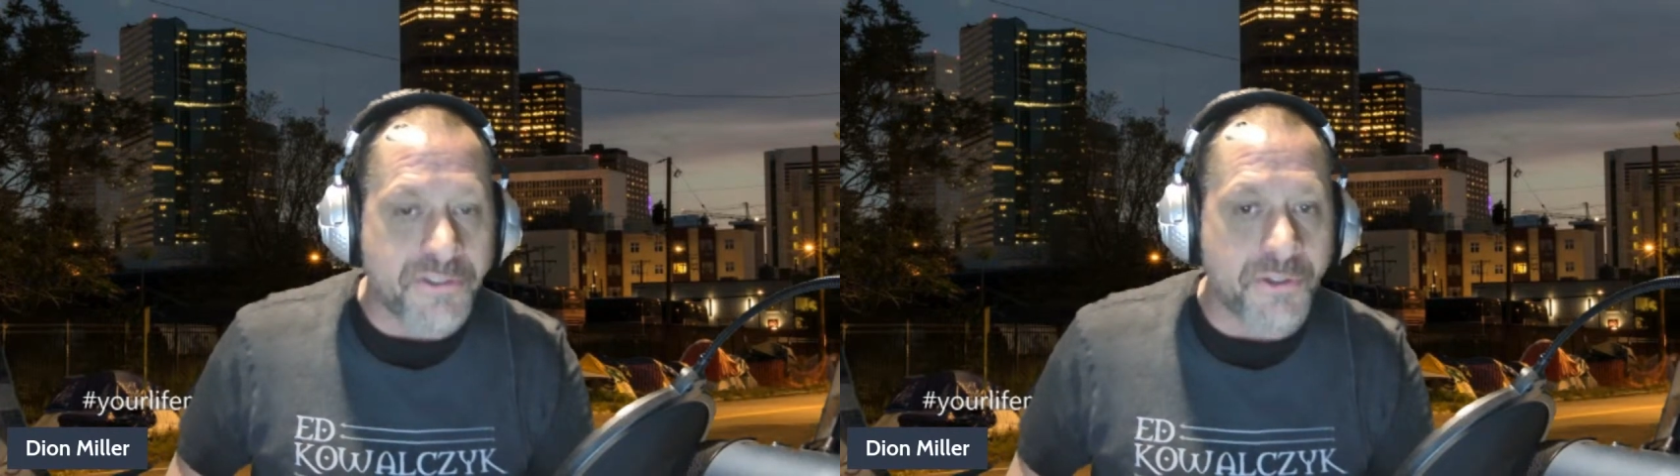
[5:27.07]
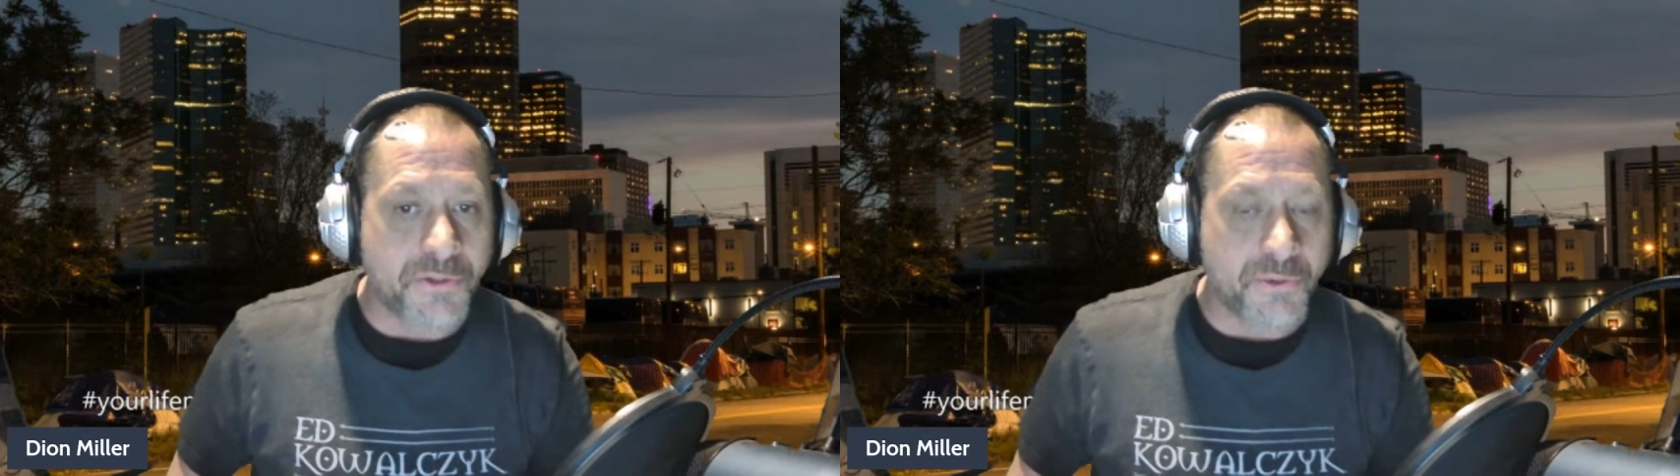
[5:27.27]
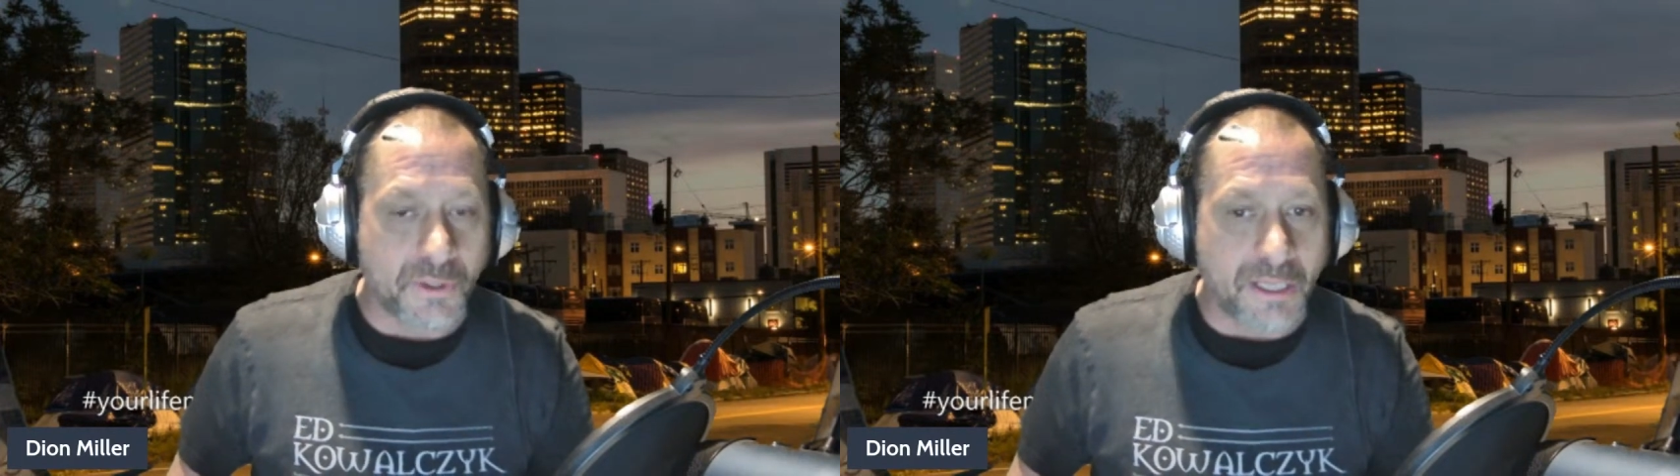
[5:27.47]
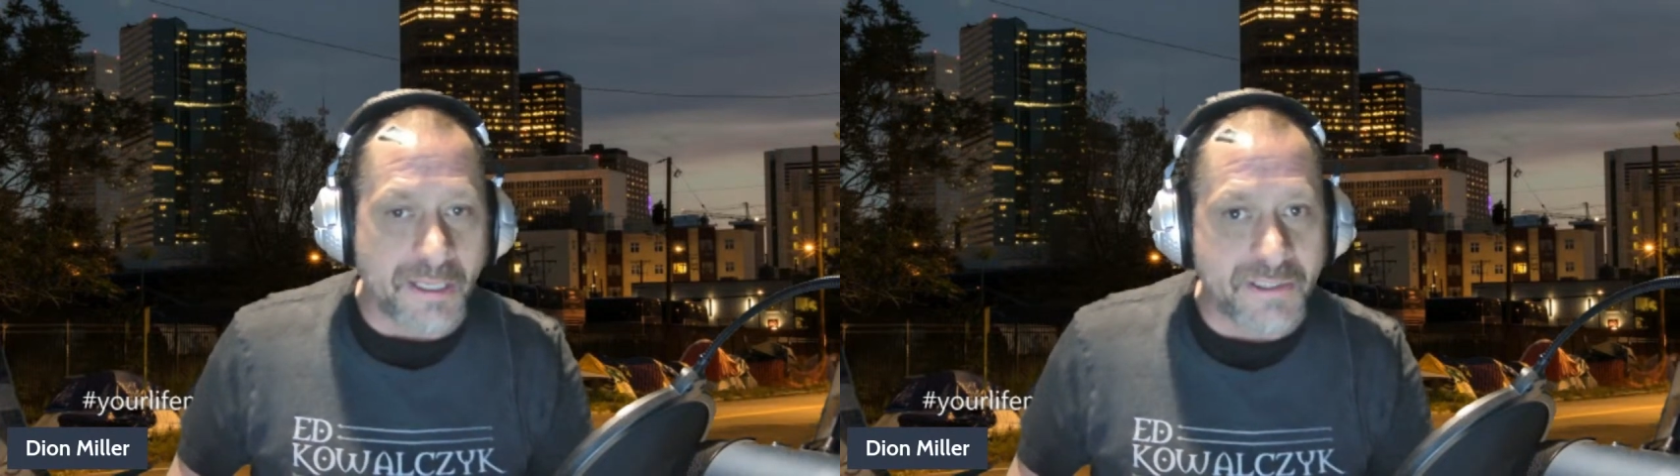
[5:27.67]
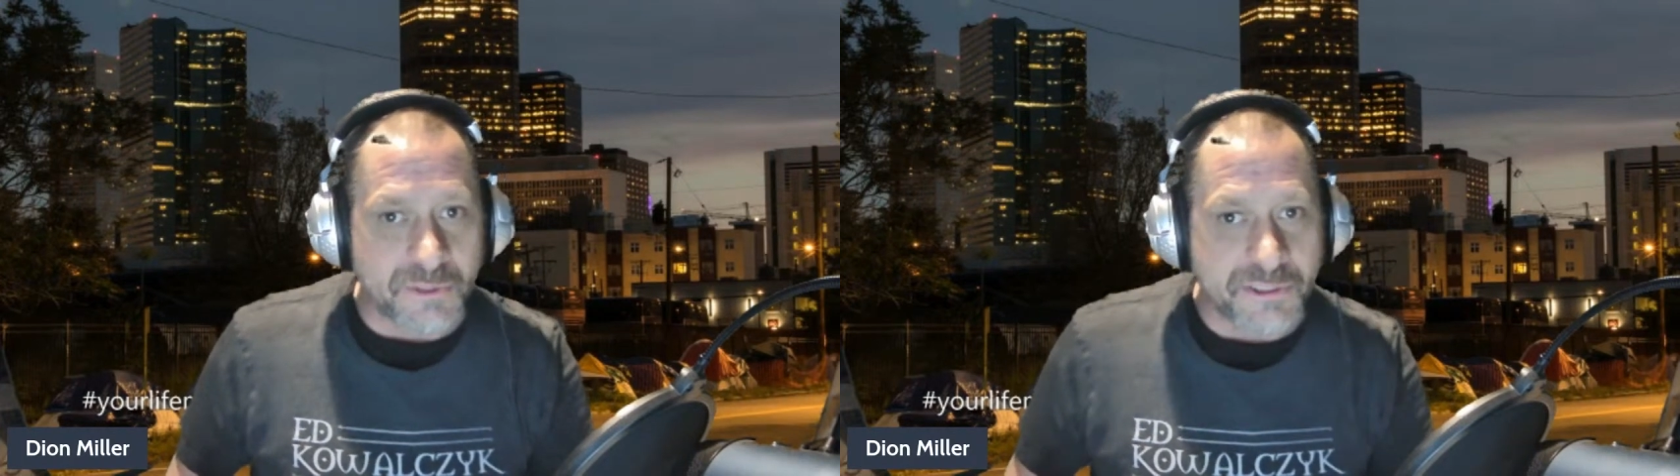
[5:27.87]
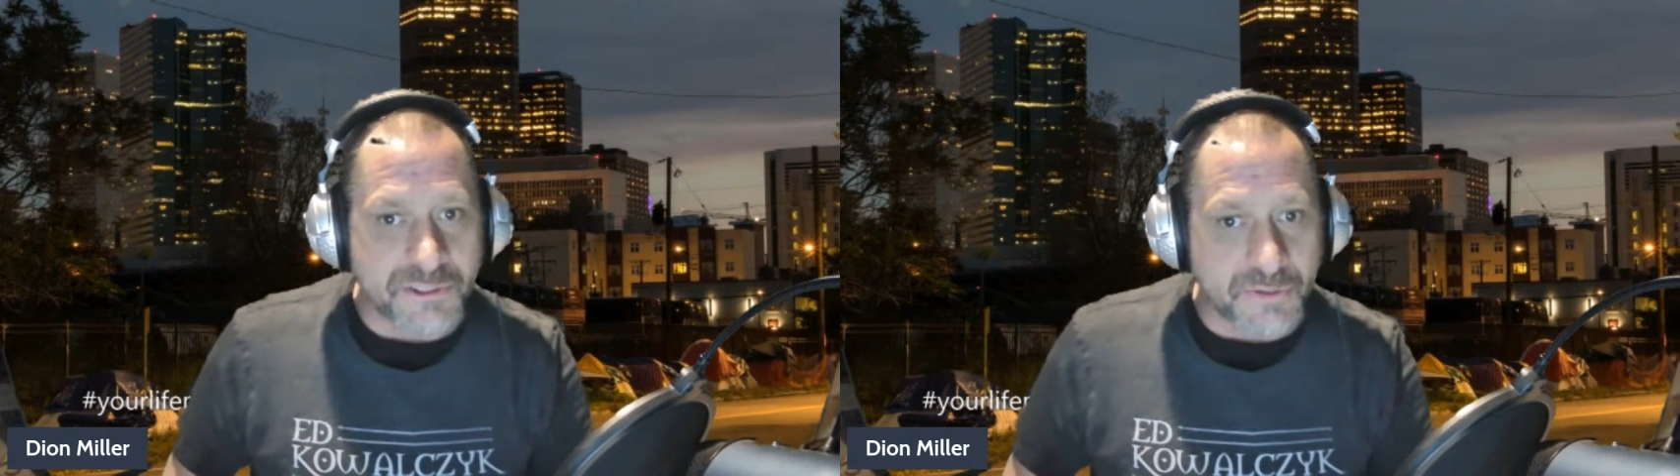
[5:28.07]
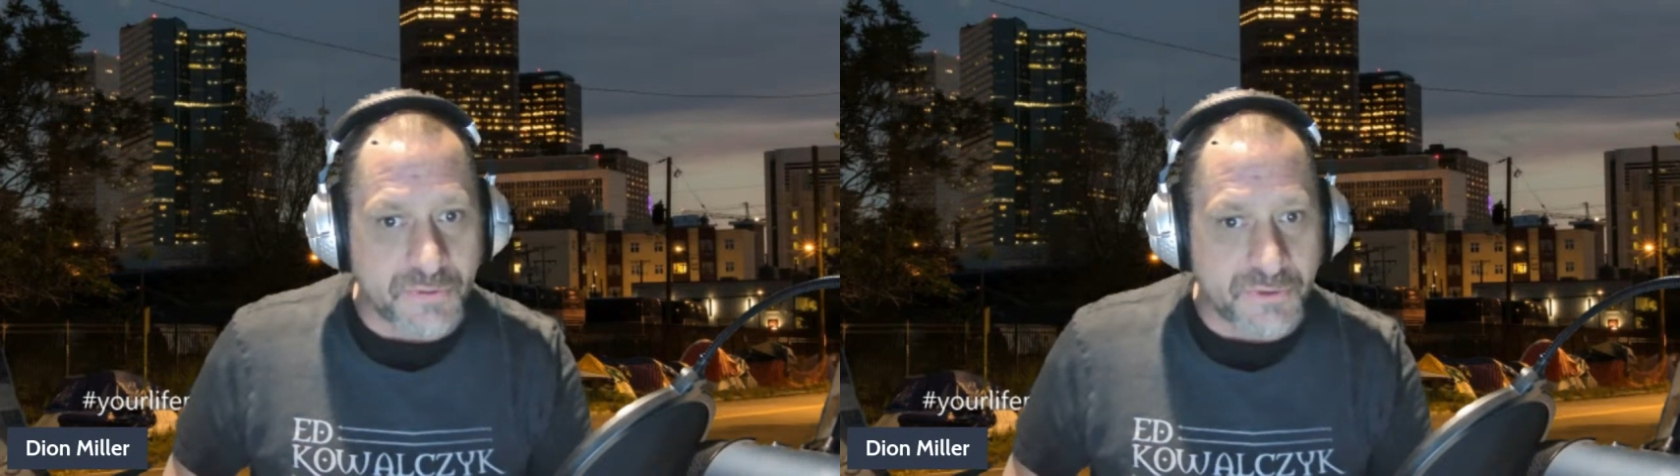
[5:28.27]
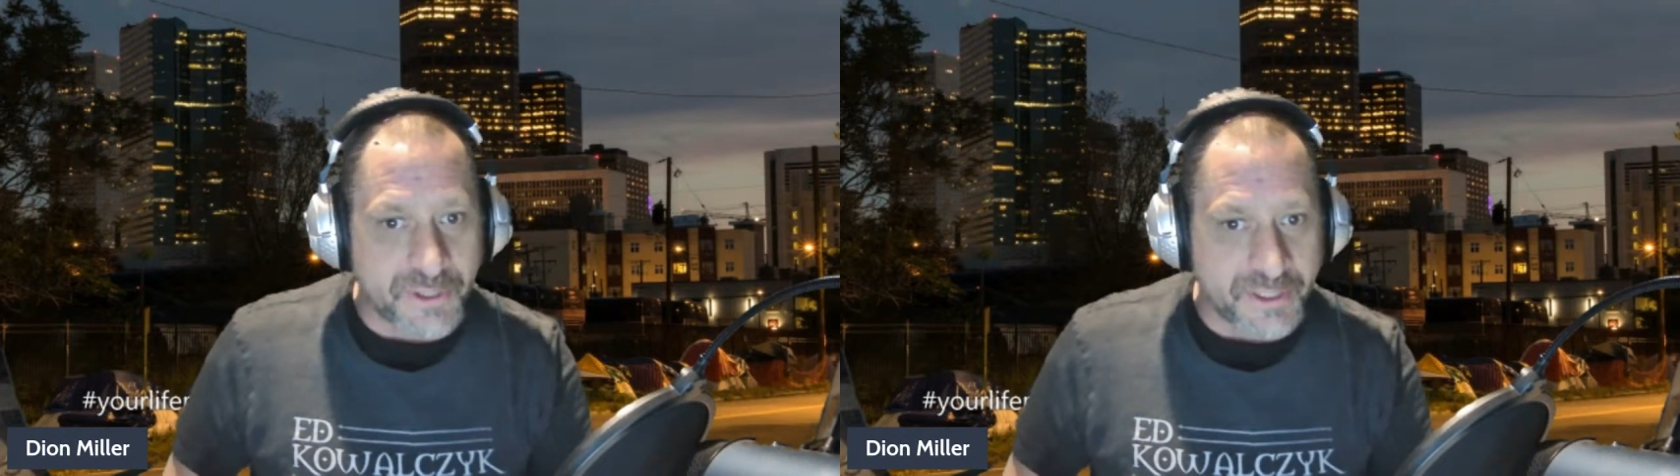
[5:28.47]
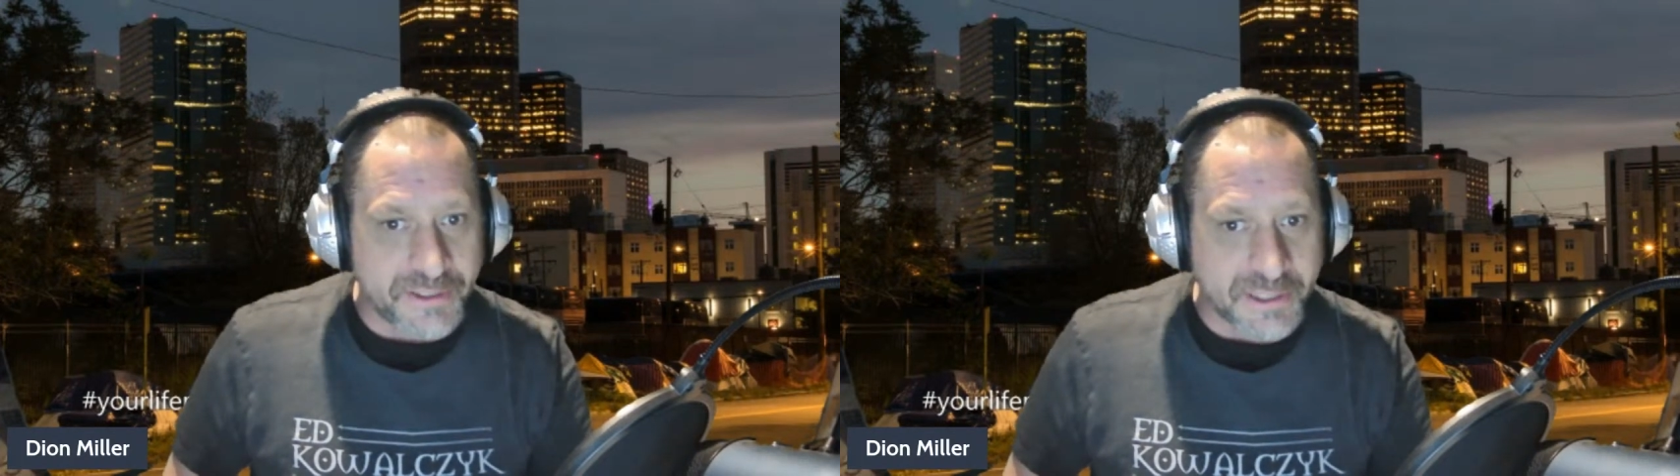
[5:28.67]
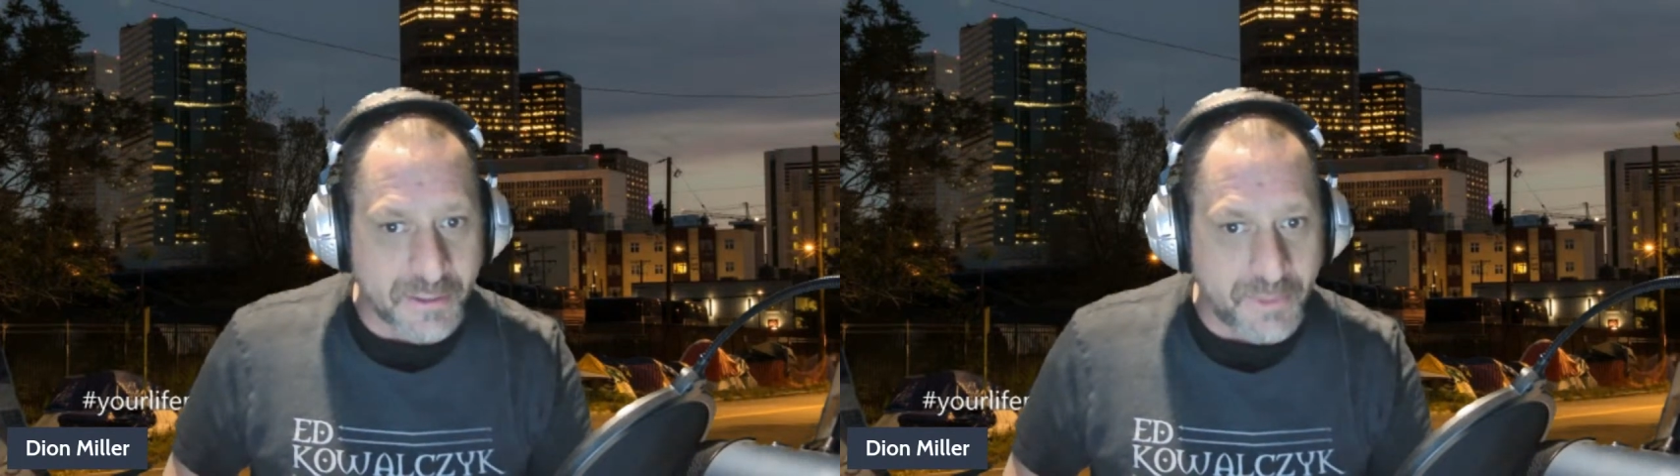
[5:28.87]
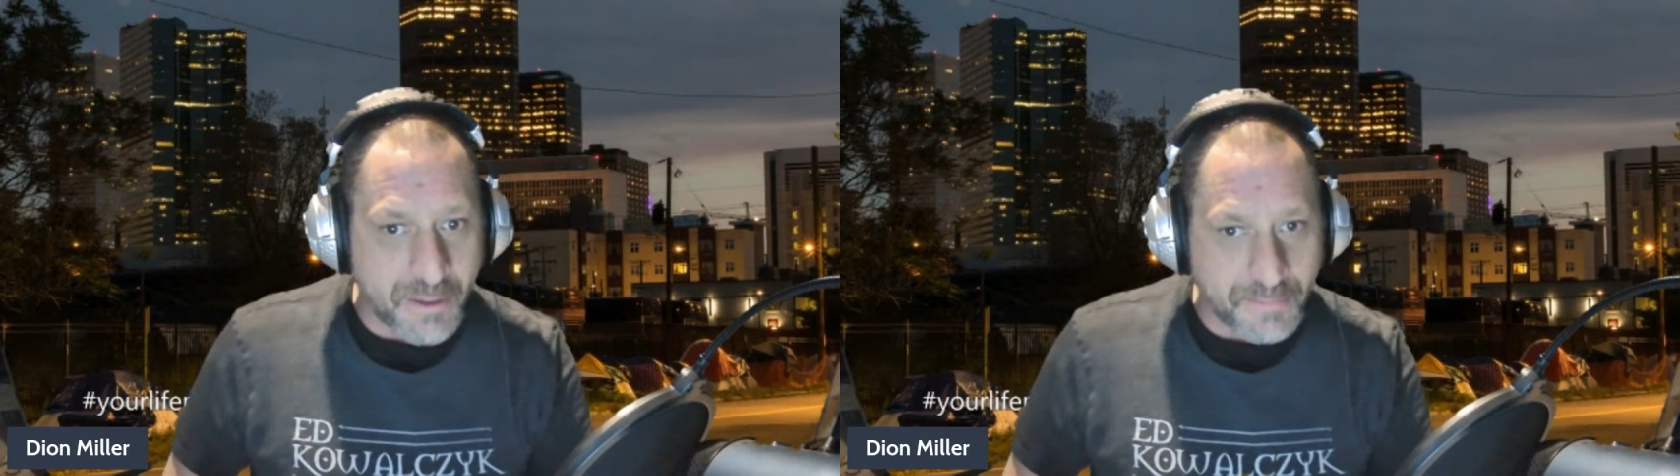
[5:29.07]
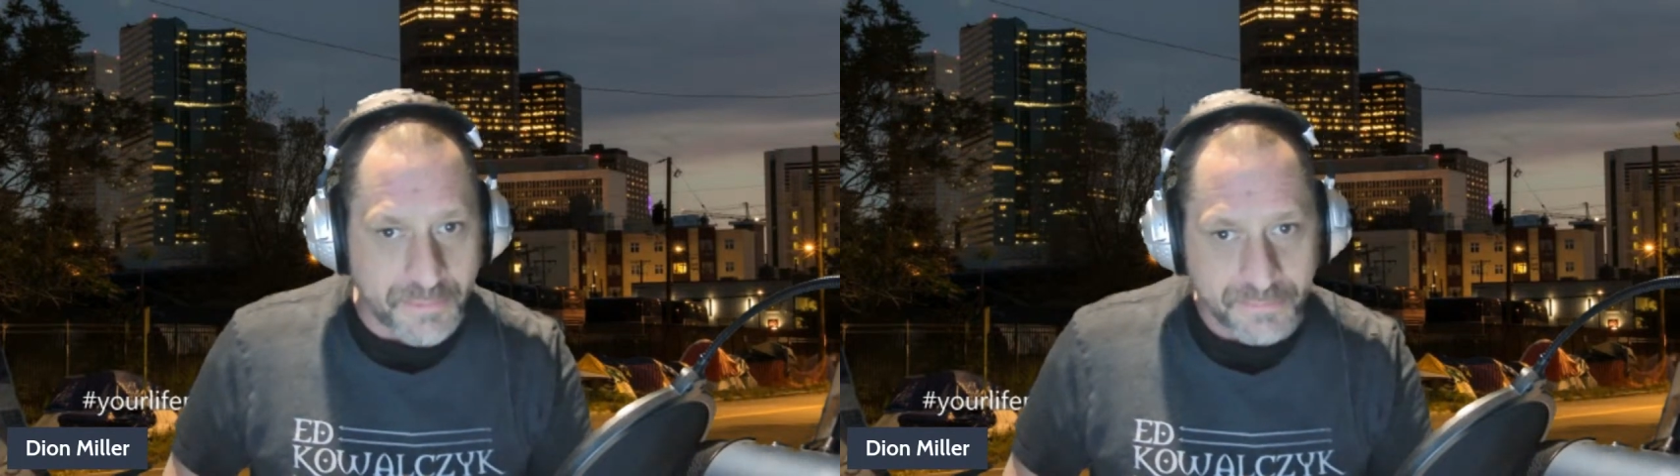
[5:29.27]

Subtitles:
to utilize when certain things come up.